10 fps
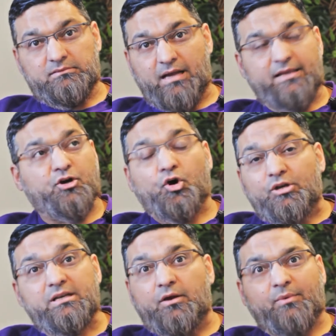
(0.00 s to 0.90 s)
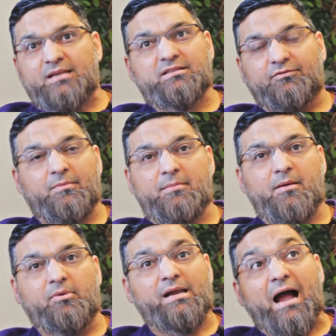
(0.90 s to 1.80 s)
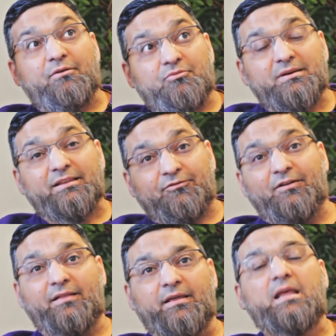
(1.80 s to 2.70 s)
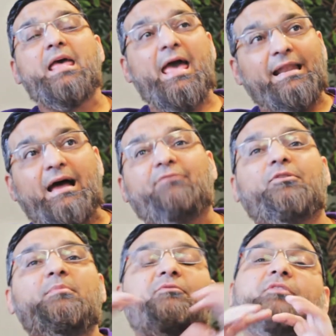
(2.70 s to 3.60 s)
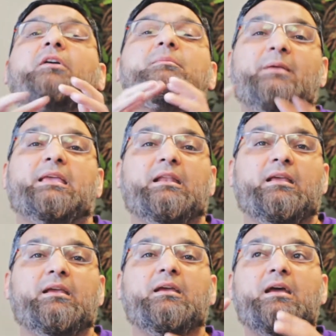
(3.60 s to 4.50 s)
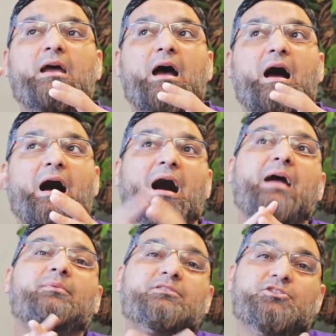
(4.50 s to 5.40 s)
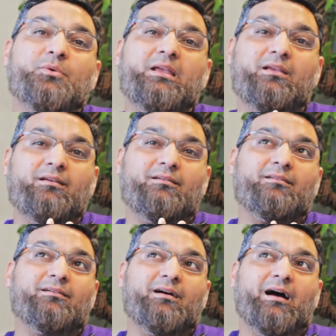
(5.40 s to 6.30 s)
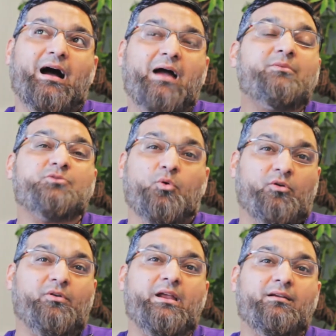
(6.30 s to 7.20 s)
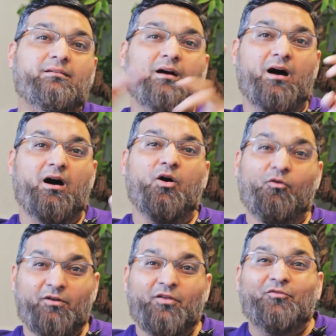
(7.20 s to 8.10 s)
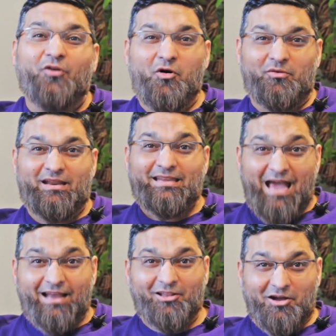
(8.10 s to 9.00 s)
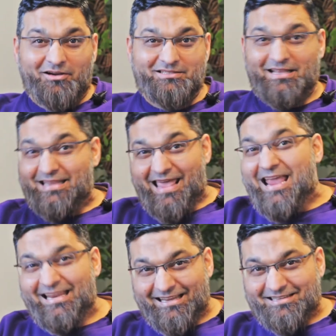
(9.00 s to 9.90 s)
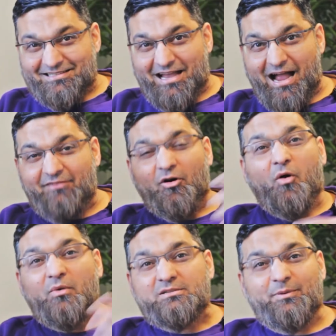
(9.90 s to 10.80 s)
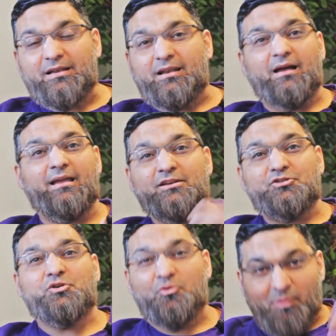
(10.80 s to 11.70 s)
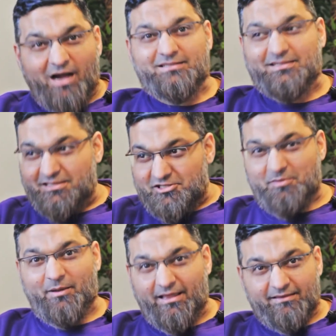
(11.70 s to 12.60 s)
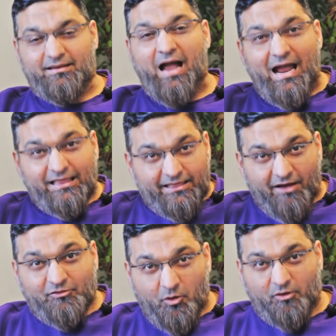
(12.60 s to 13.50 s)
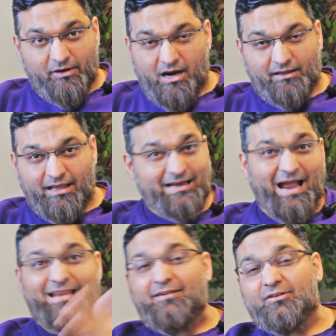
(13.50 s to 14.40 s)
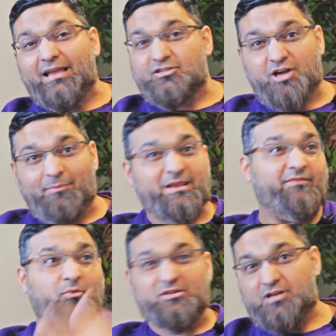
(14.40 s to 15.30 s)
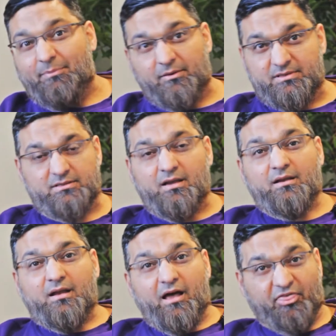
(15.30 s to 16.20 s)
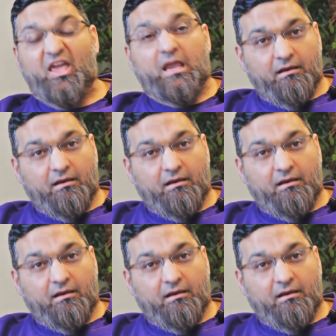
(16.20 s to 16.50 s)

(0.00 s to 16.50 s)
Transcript: I couldn't erase it from my memory. I really felt it. And from the very beginning, I was ordering over the phone in catalogs in the 80s. I've always been into boxes and shipping and things. I loved ordering online. I never liked shopping even when shopping was a thing.